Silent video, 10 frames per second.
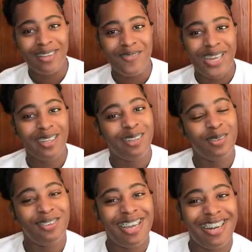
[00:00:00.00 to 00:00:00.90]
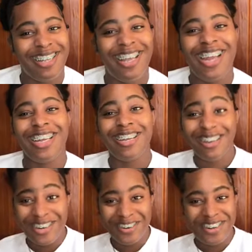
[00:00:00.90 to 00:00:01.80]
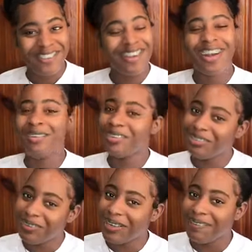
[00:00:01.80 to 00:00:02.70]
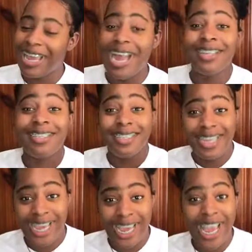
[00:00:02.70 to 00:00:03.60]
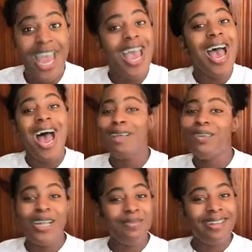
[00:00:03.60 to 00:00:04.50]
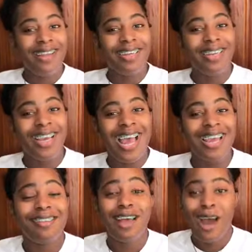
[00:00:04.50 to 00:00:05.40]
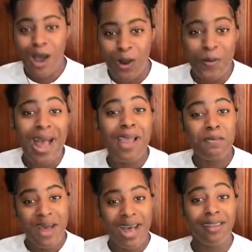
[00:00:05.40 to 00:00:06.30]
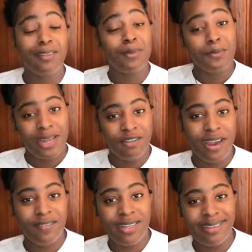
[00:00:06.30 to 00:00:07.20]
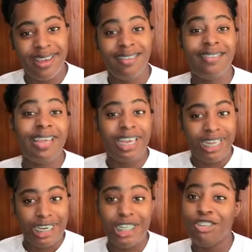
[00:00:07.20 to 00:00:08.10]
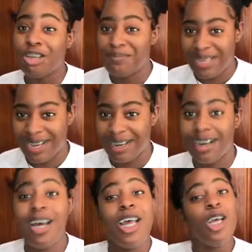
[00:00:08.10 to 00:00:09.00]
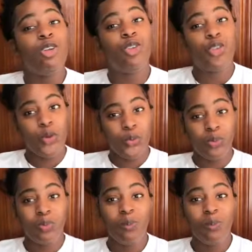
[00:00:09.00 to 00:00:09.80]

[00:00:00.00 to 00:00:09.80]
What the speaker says: to my YouTube channel, and you don't know, it's a girl Rosh Wavy, and today I'm gonna be telling you guys how I passed my driving test in Jamaica. So